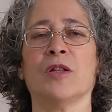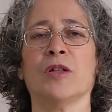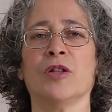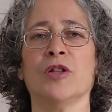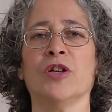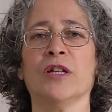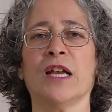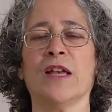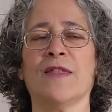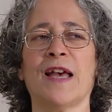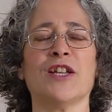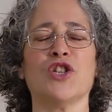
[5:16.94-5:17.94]
"Look at
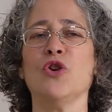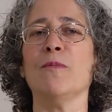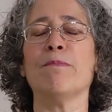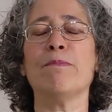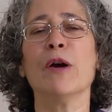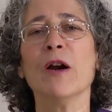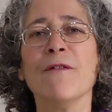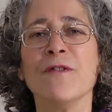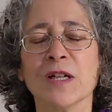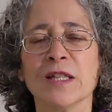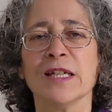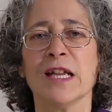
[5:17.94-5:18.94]
that, two
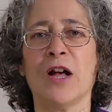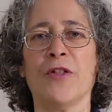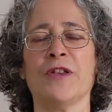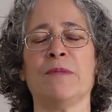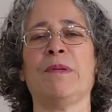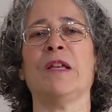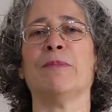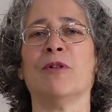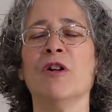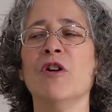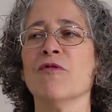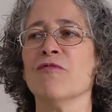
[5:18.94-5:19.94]
perfectly healthy
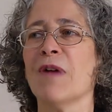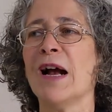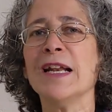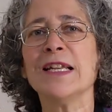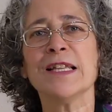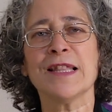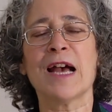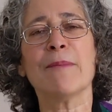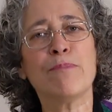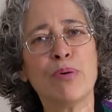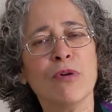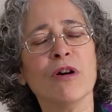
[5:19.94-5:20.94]
people riding
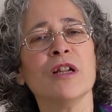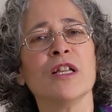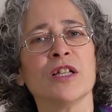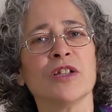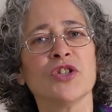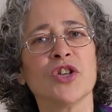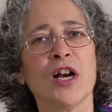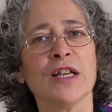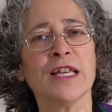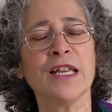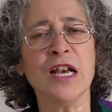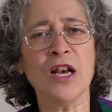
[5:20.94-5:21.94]
that poor little
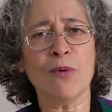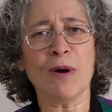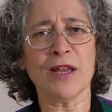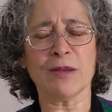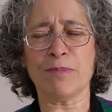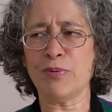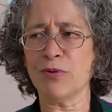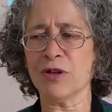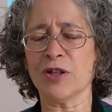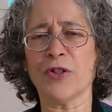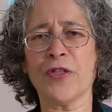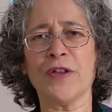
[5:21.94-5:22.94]
donkey. Why, the poor
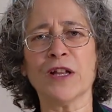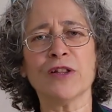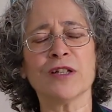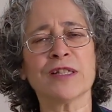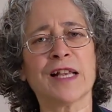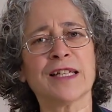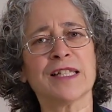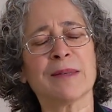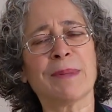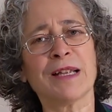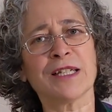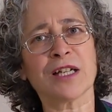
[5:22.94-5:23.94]
little thing looks like it's
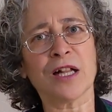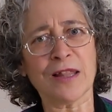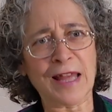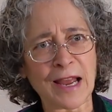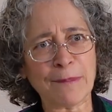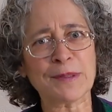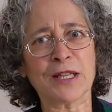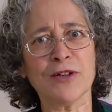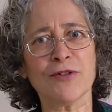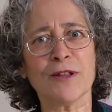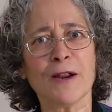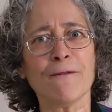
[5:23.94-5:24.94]
about to collapse
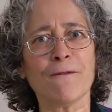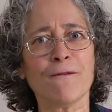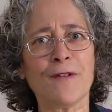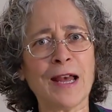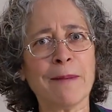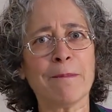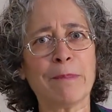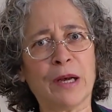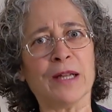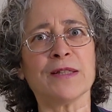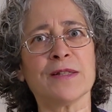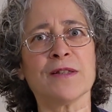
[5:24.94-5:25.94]
under their fat
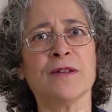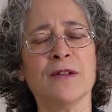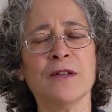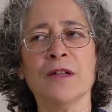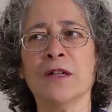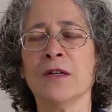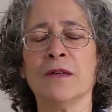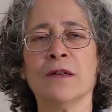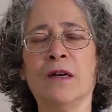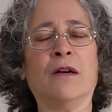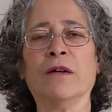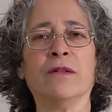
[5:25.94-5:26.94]
butts.
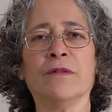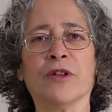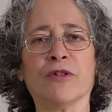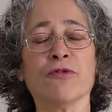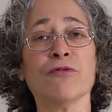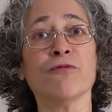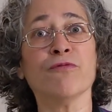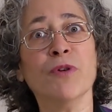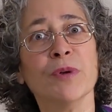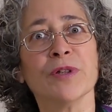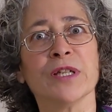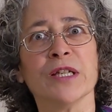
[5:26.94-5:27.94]
The
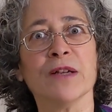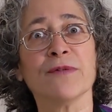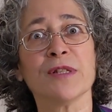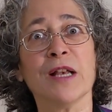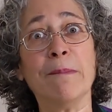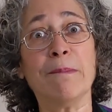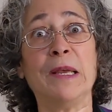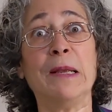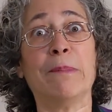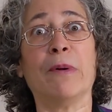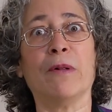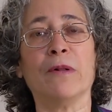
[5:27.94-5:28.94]
cruelty of some
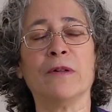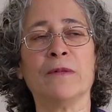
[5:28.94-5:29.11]
people."